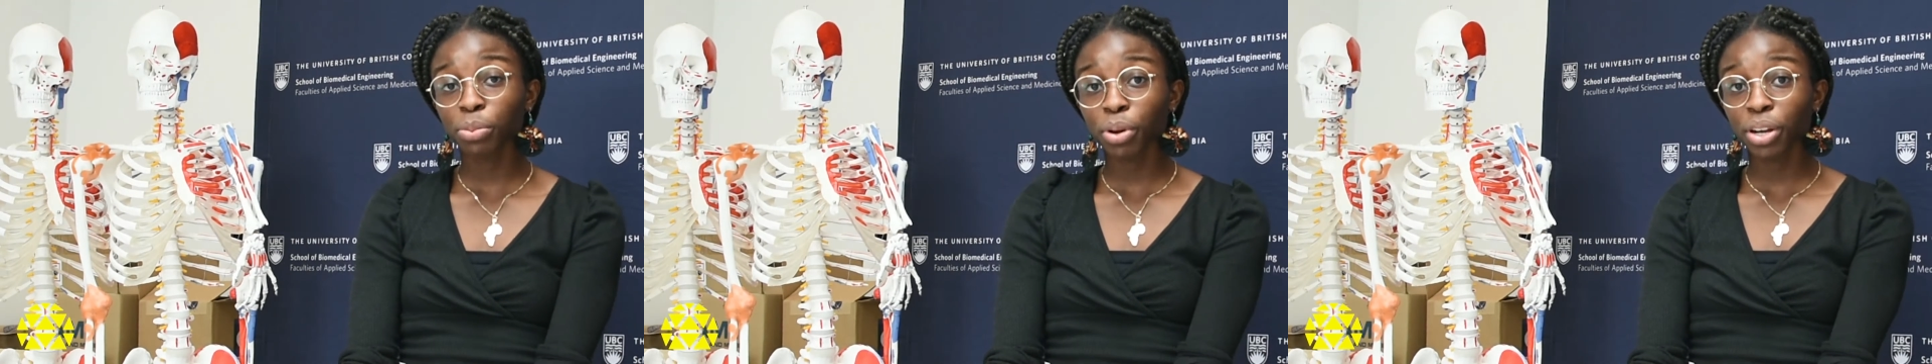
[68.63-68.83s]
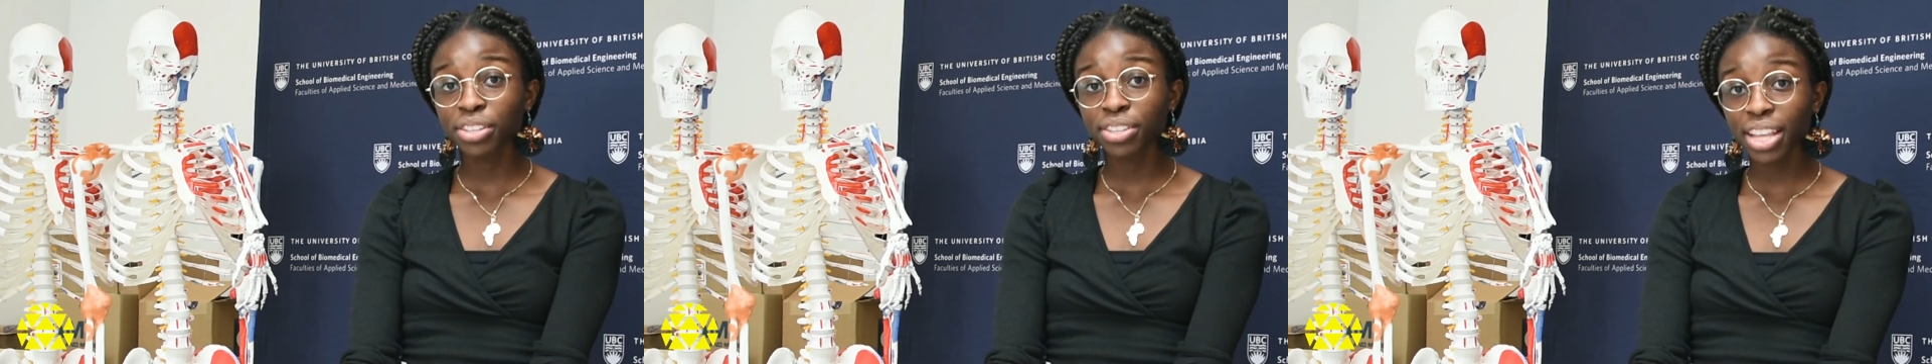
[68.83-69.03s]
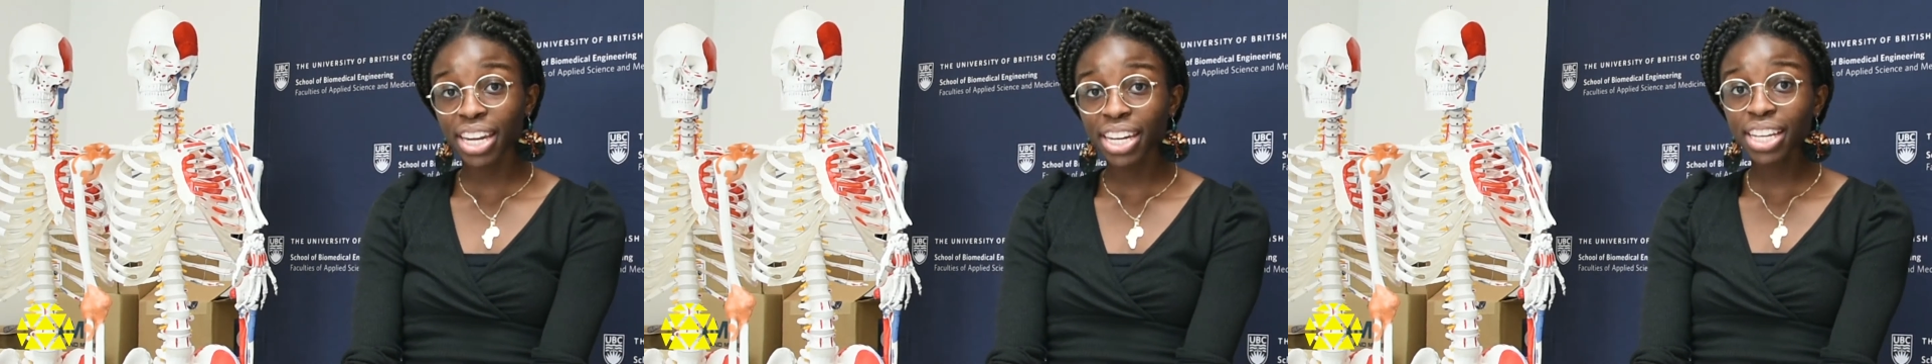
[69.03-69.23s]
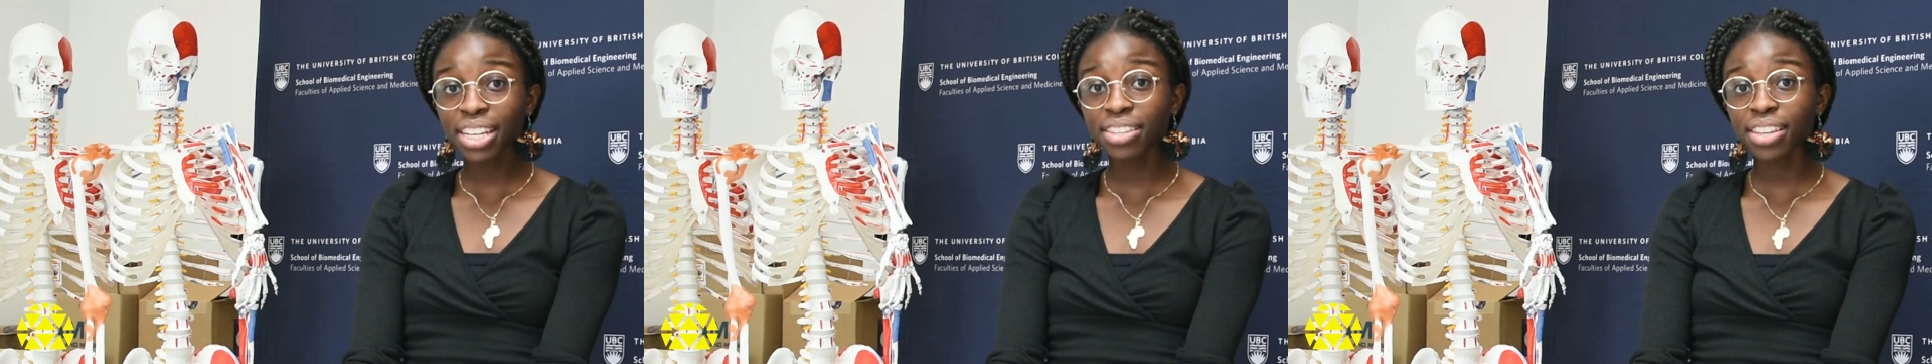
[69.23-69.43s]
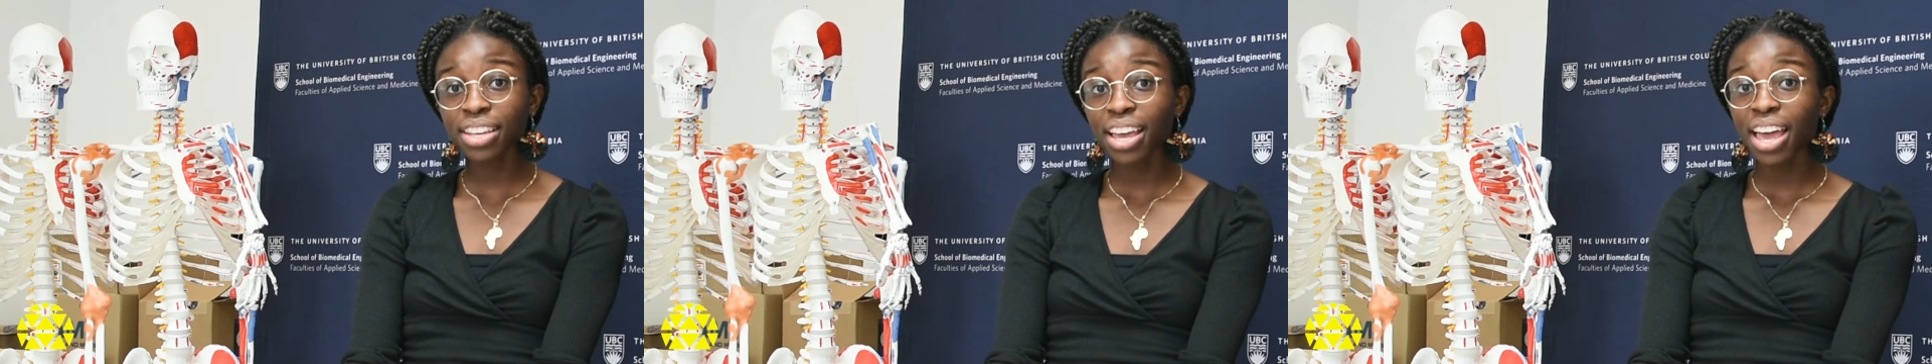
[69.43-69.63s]

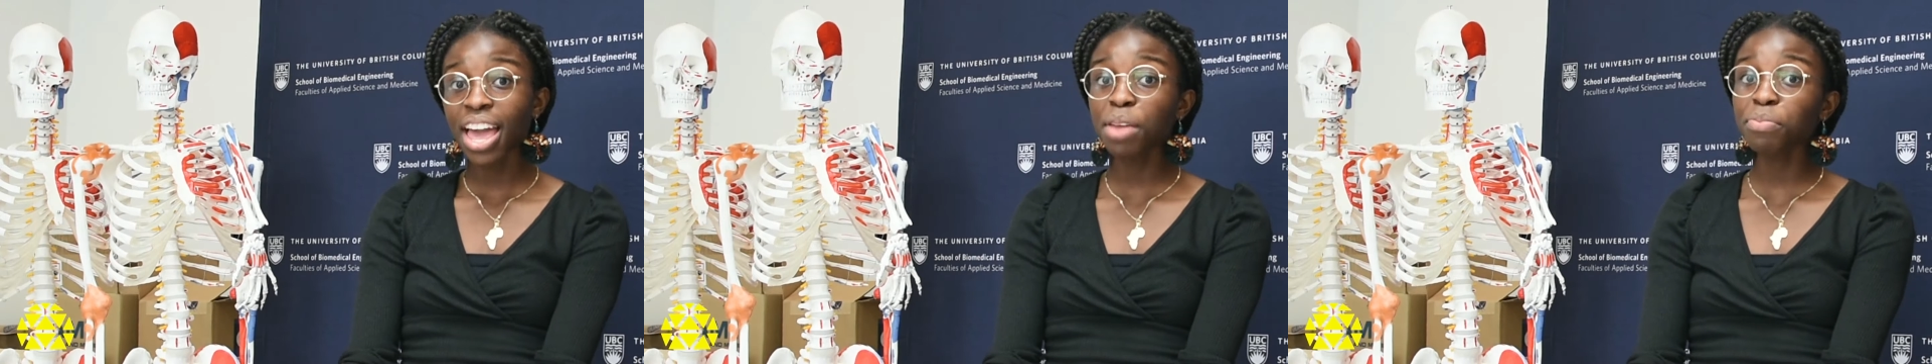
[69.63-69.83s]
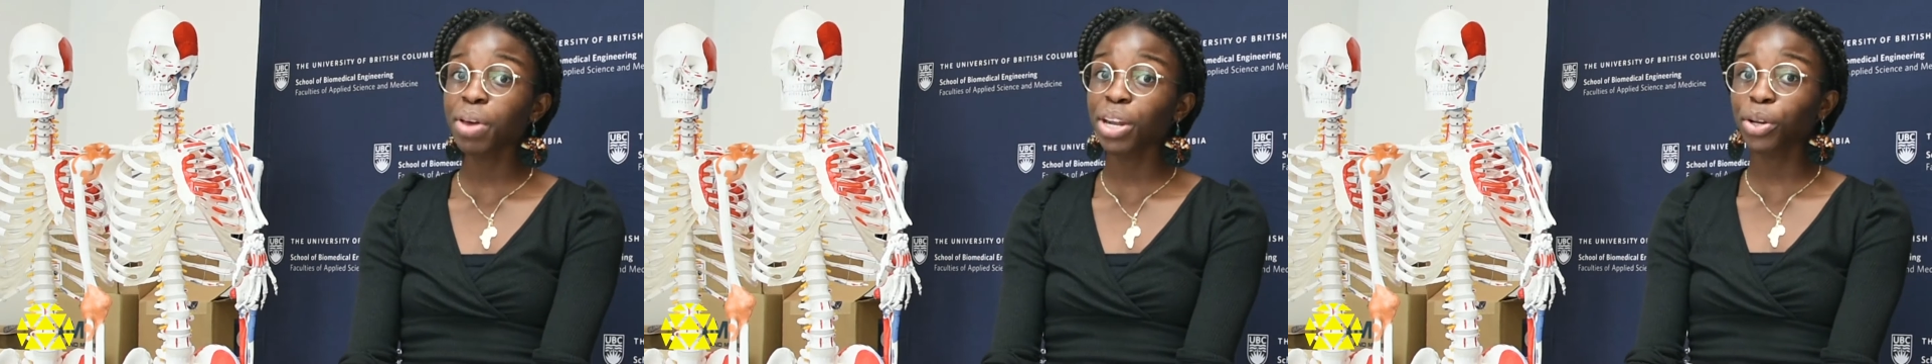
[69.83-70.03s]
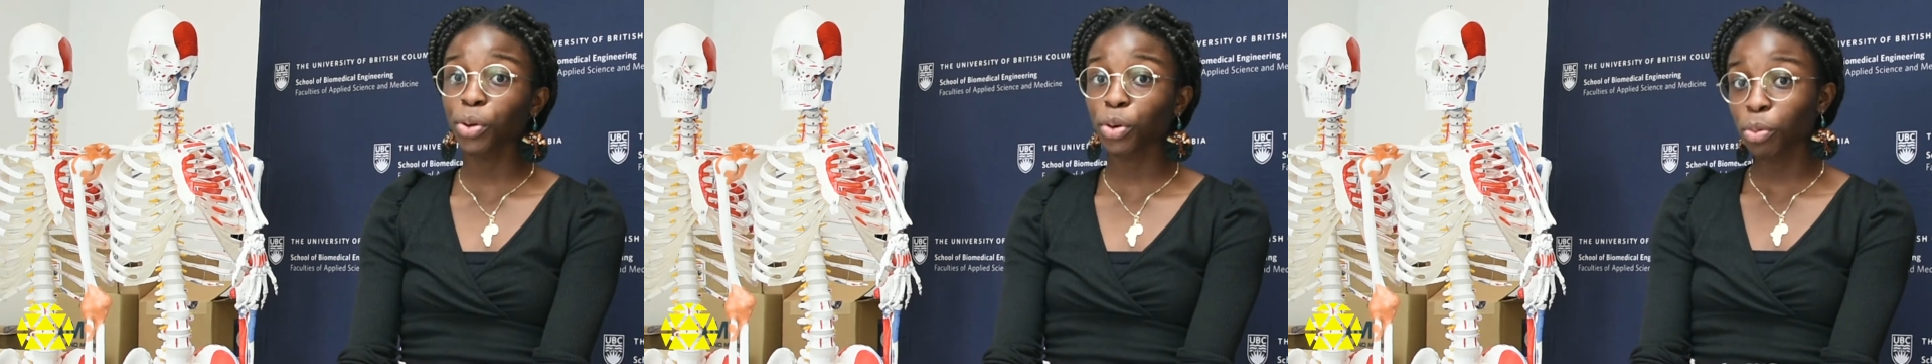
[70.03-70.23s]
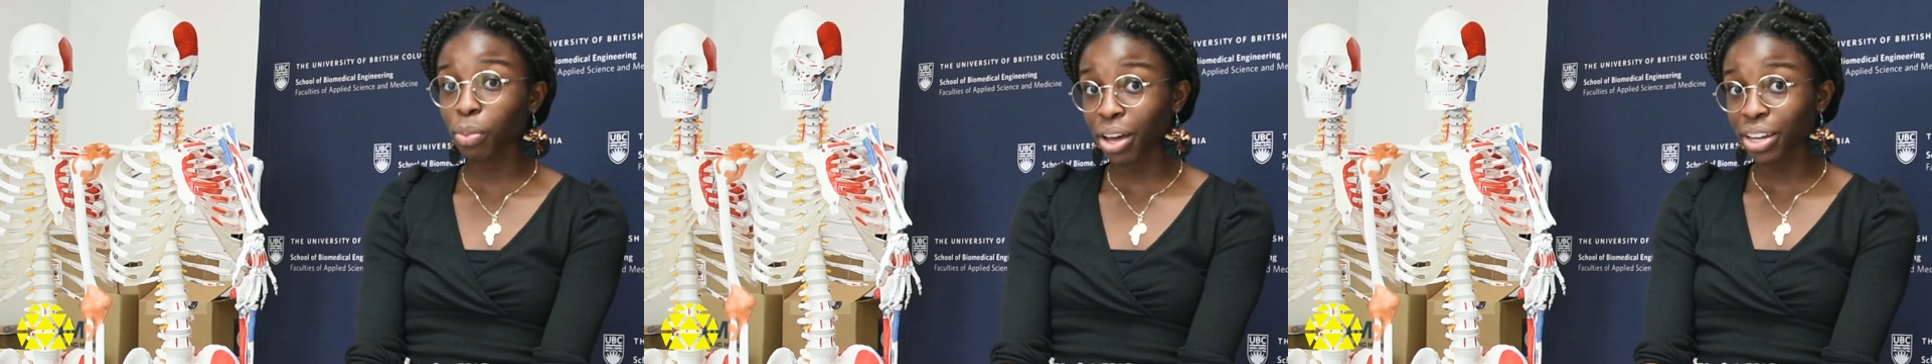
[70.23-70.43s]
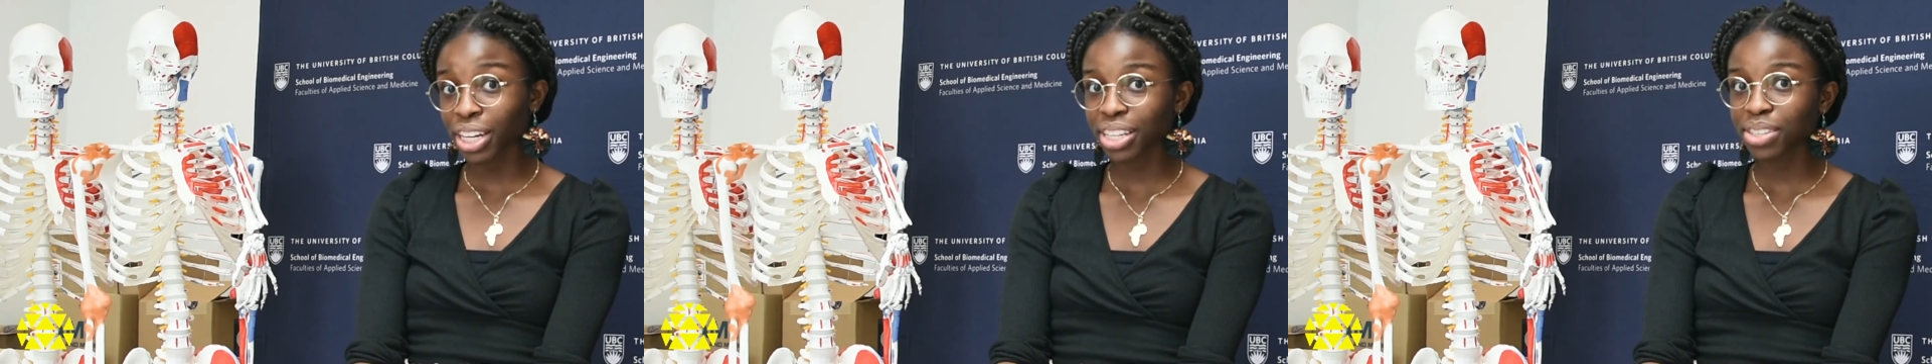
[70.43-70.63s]
prosthetics and medical
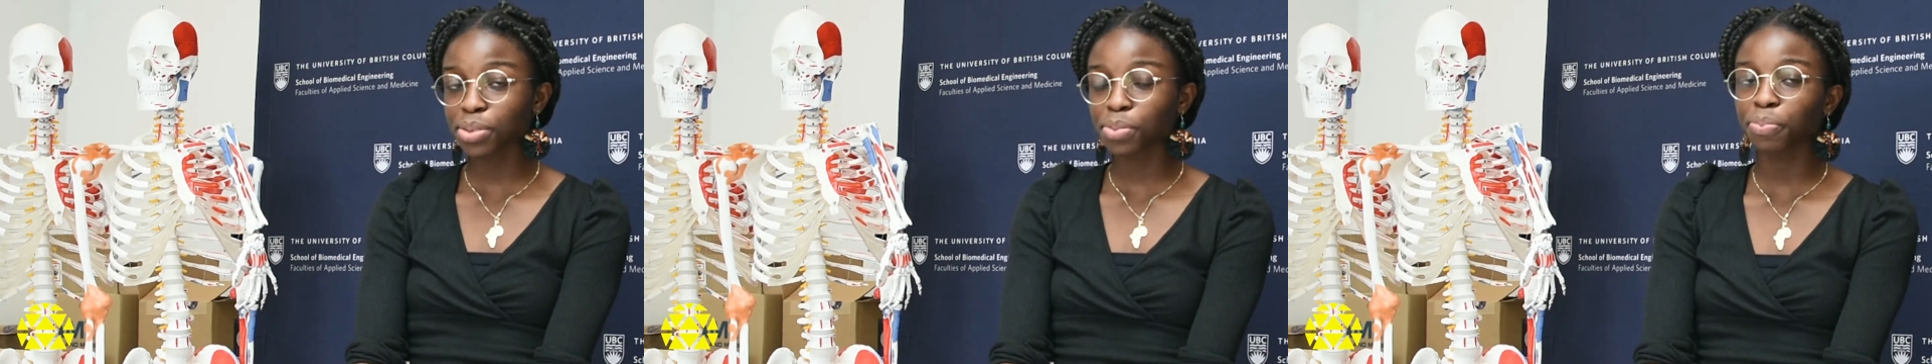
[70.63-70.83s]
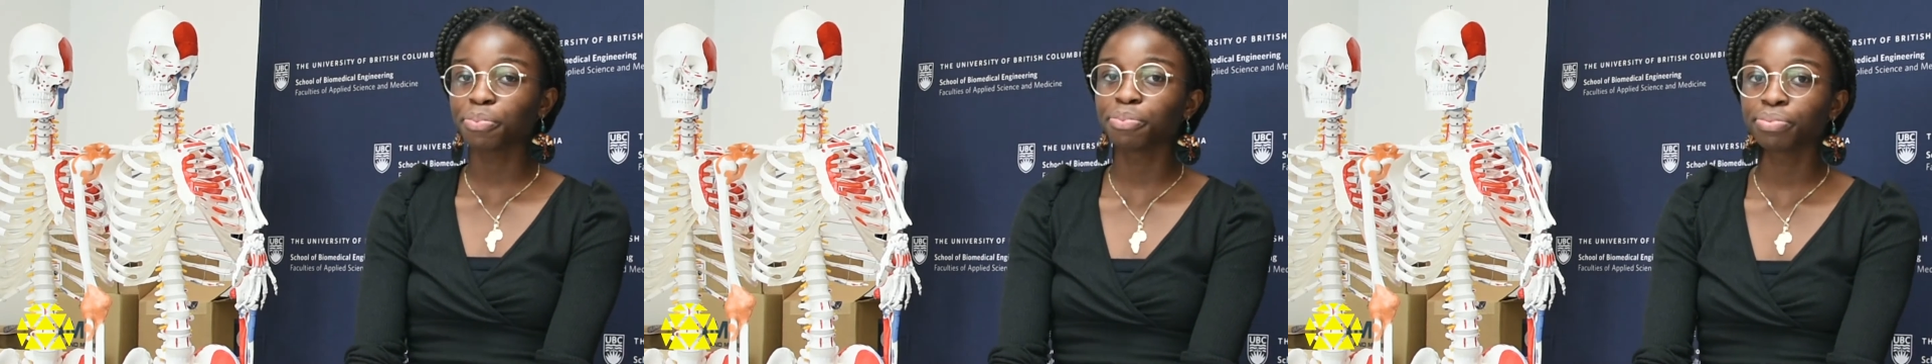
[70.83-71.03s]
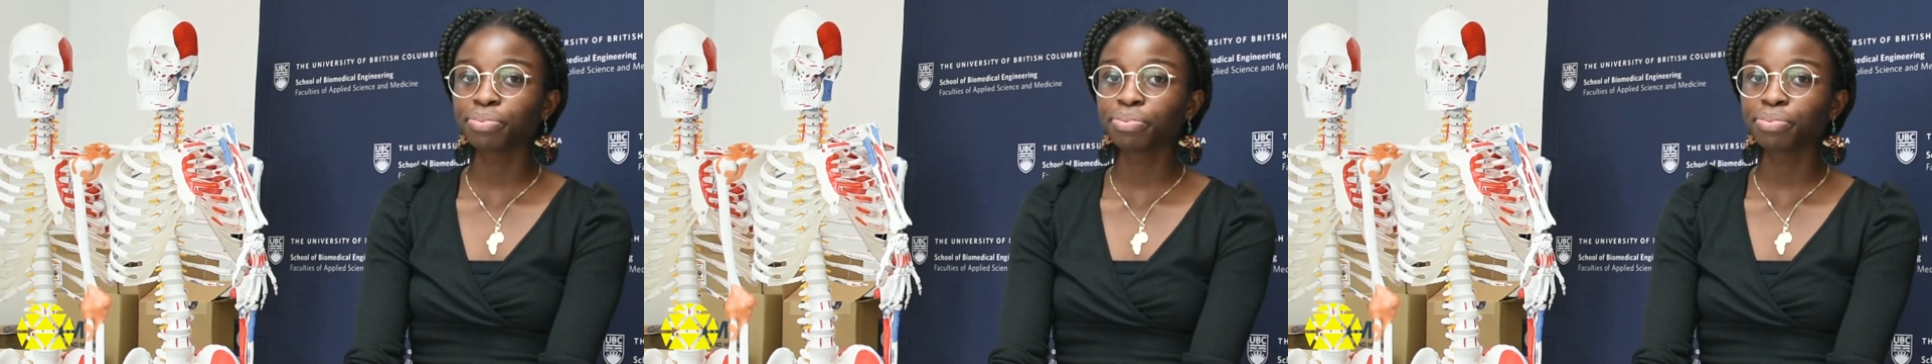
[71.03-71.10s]
robotics.